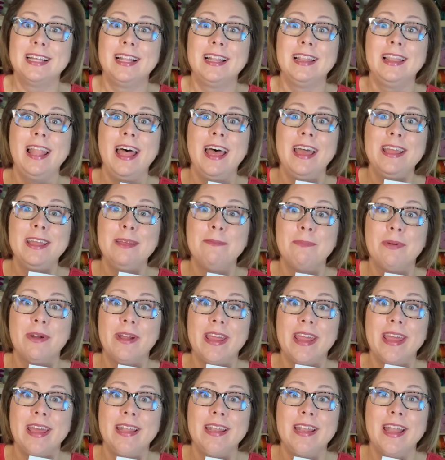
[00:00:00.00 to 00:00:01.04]
Lion
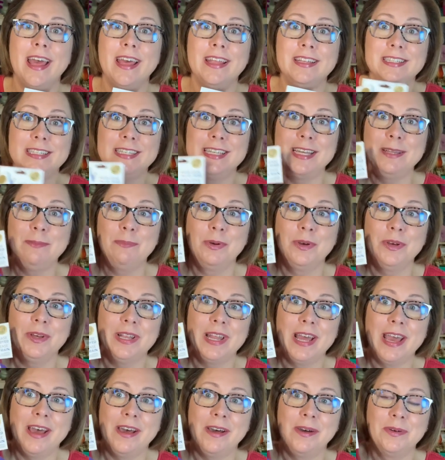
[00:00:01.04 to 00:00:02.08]
Brand did put
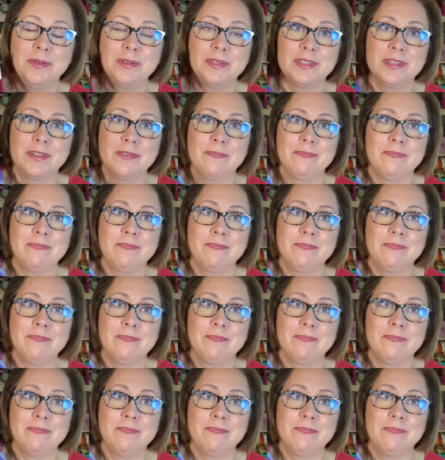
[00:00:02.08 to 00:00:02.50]
out,